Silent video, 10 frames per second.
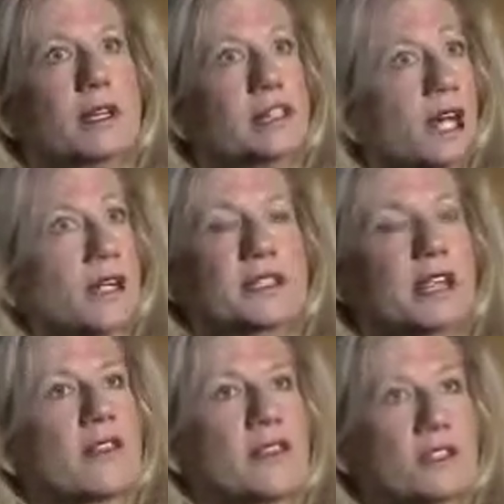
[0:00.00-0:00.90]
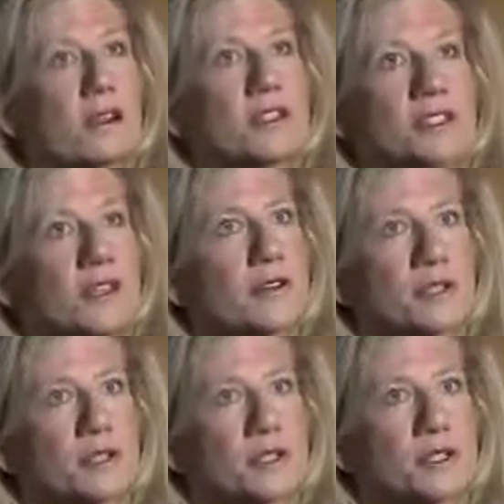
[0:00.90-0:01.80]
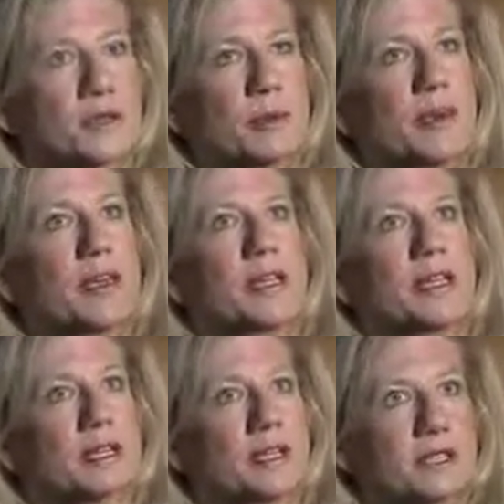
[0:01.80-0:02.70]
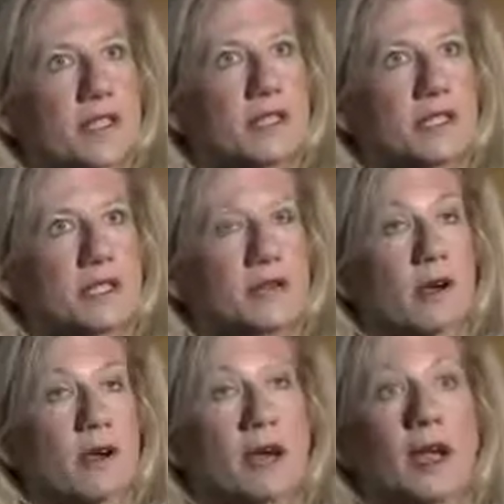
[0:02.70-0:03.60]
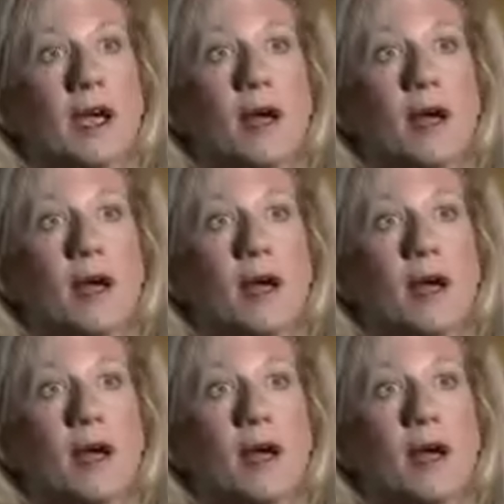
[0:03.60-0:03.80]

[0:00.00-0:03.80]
China's now the largest energy consumer. India is obviously growing.